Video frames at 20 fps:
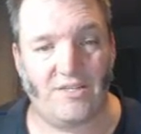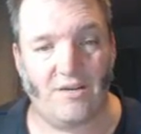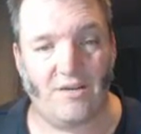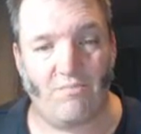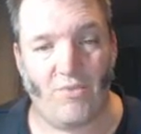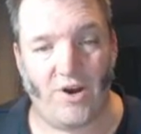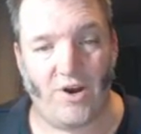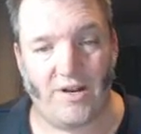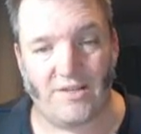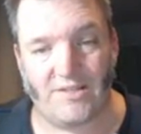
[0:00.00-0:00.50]
So
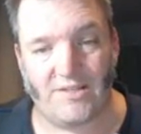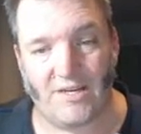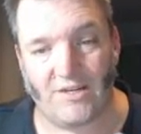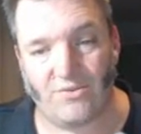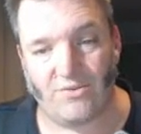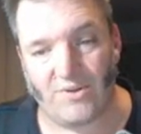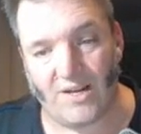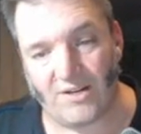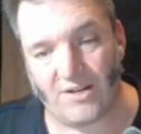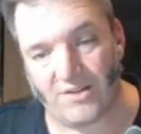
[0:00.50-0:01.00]
minus
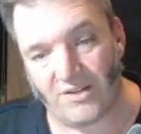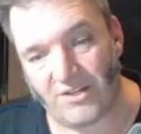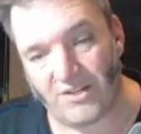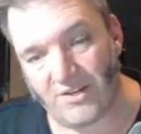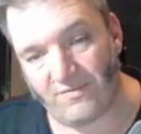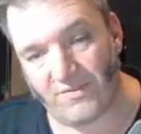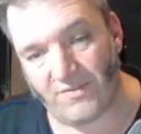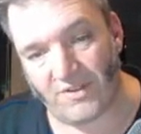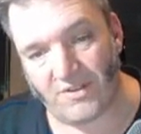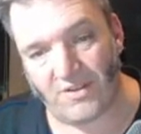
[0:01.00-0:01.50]
h would actually
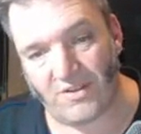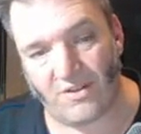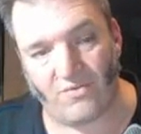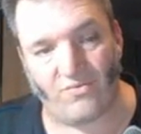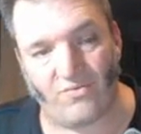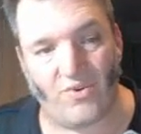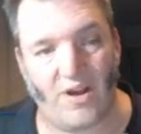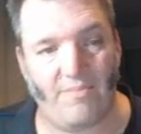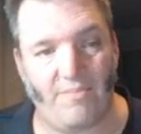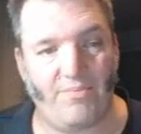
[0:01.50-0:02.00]
shift it to the
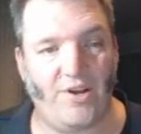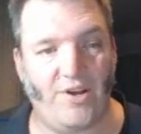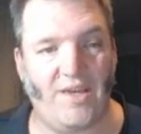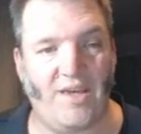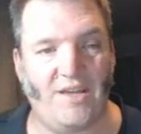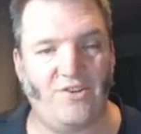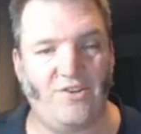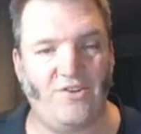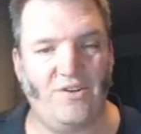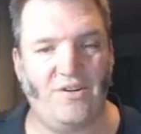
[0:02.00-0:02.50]
right by
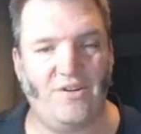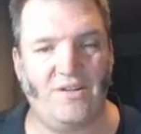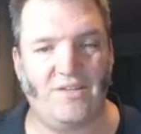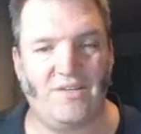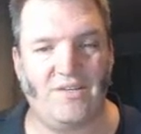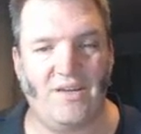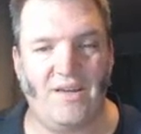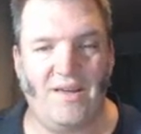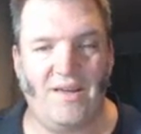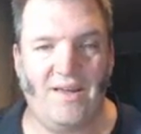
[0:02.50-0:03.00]
h
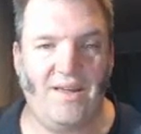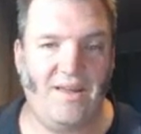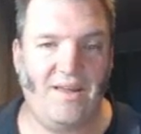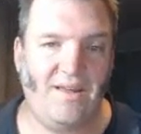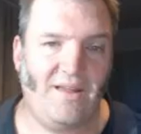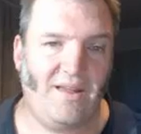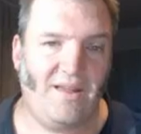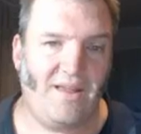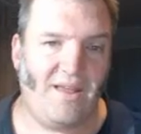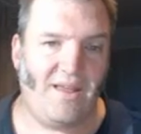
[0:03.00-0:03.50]
units.
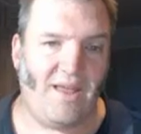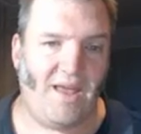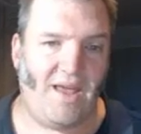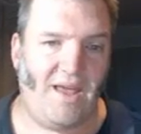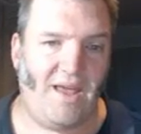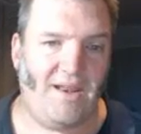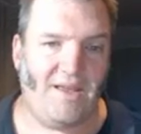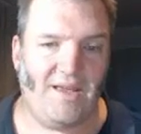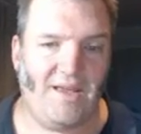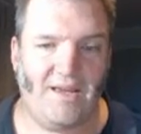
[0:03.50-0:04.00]

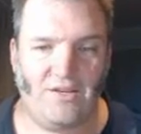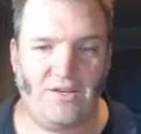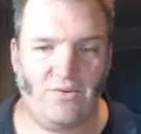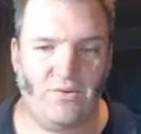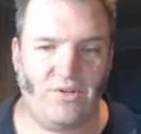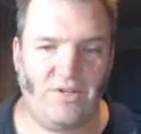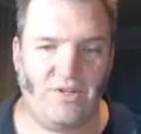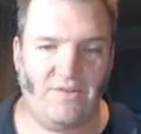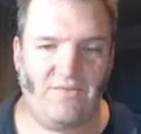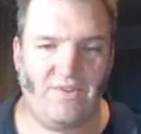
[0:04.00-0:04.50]
Adding h
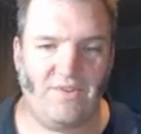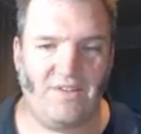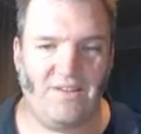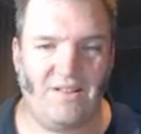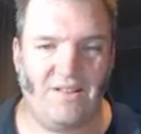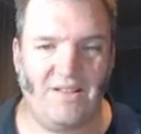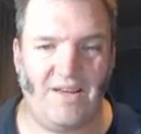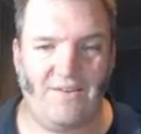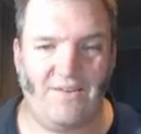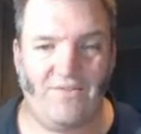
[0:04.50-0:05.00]
would shift it to
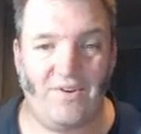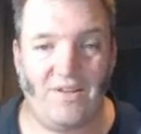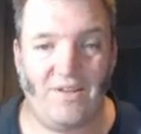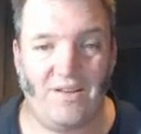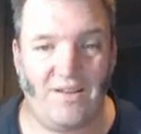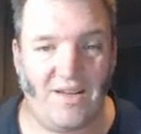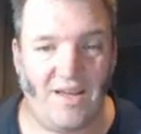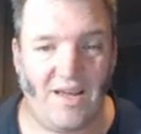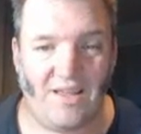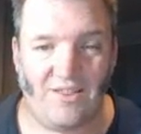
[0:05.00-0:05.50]
the left.
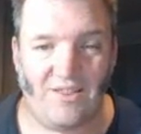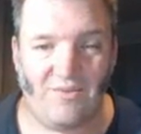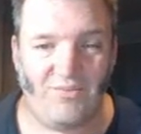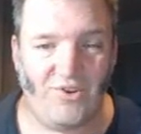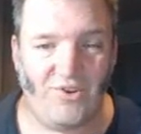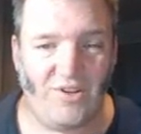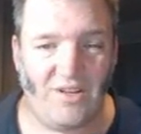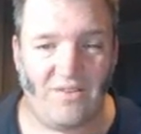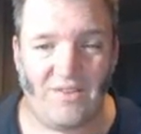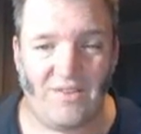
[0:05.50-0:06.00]
Now, the
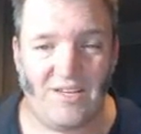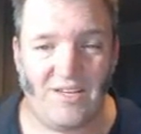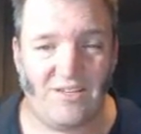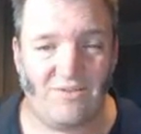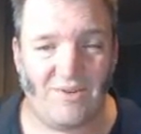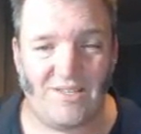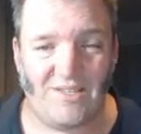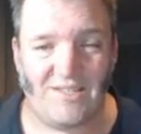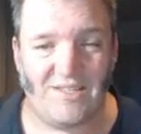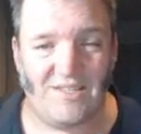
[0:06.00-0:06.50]
beauty of
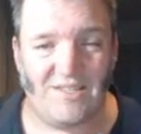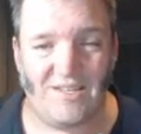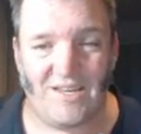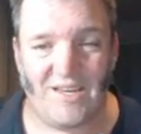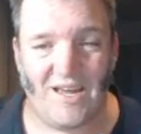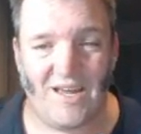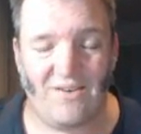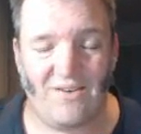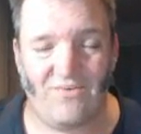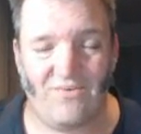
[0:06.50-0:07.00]
these ones is you
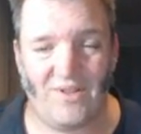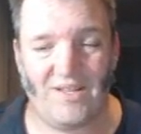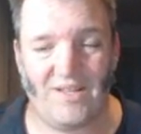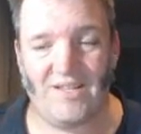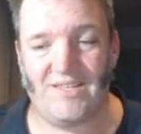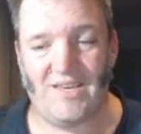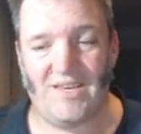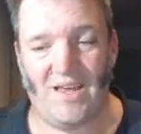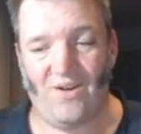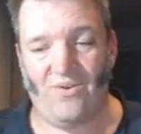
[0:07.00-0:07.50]
can't really
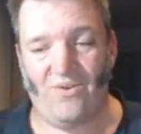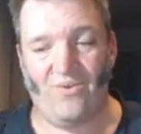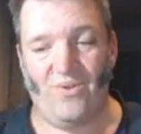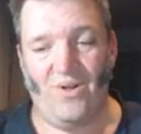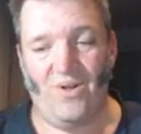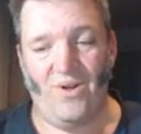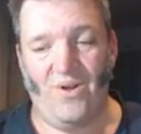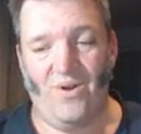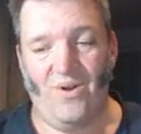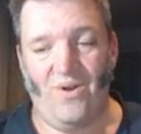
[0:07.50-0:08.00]
tell
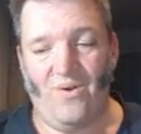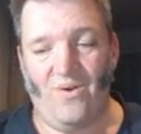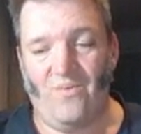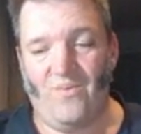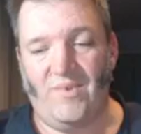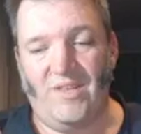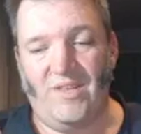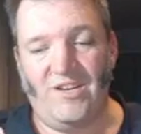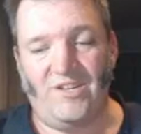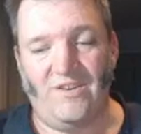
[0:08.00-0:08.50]

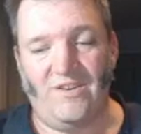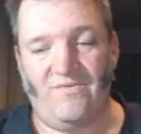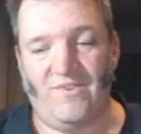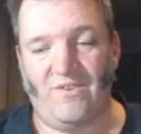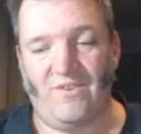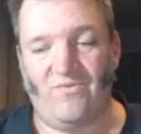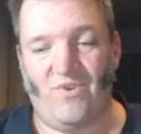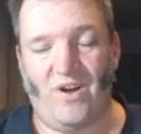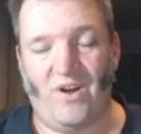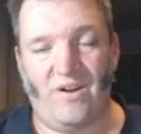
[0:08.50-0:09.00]
when they're
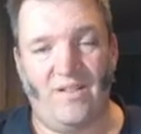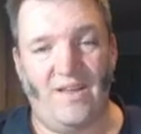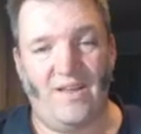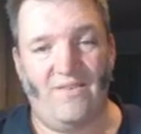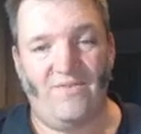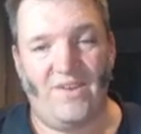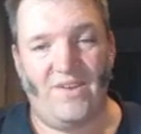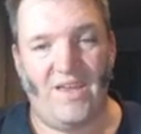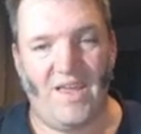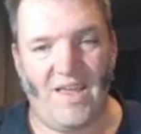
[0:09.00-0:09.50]
shifting right or
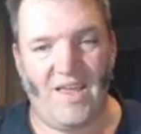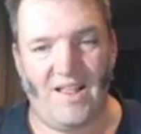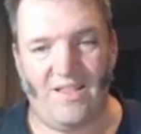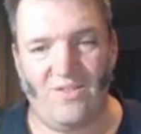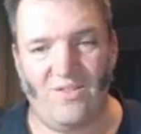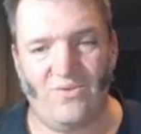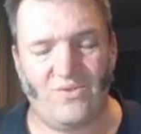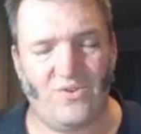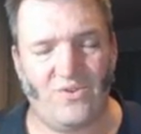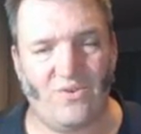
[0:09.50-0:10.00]
left. It
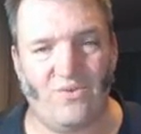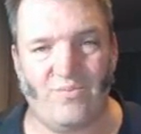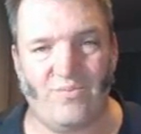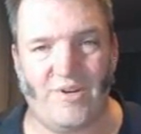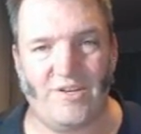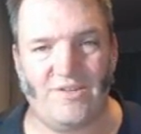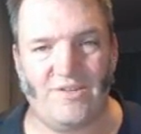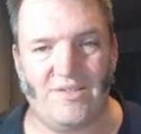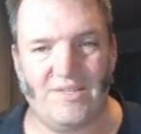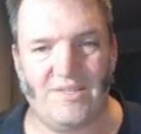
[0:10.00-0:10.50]
looks
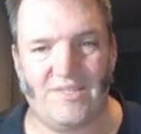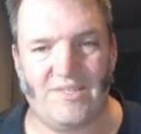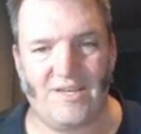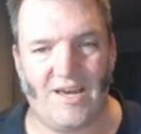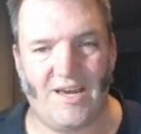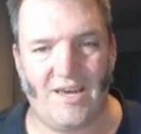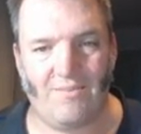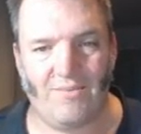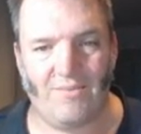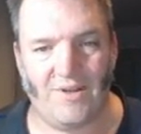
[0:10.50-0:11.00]
almost the
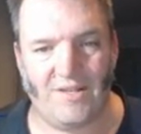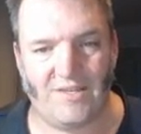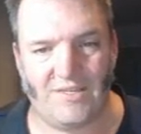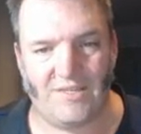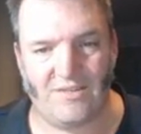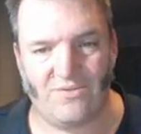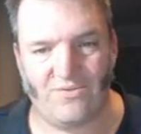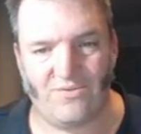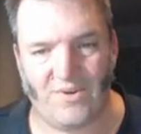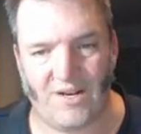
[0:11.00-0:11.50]
same. It's
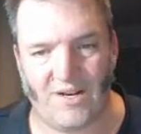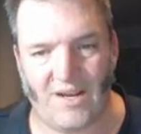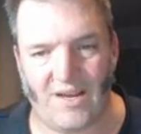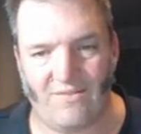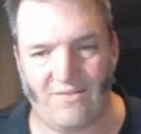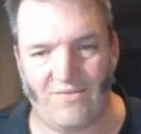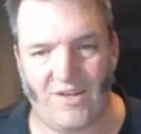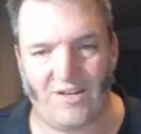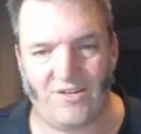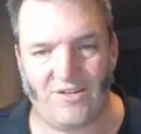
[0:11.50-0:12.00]
still going to
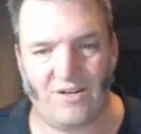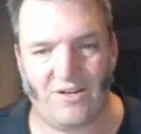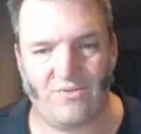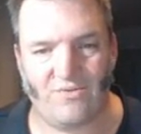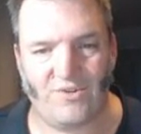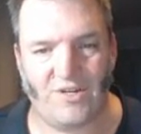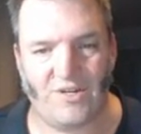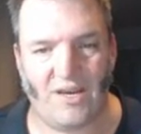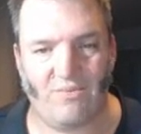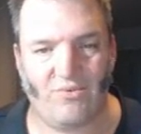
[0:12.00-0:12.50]
have that
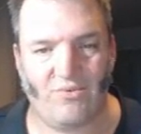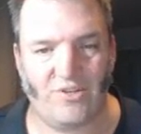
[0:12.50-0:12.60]
general shape.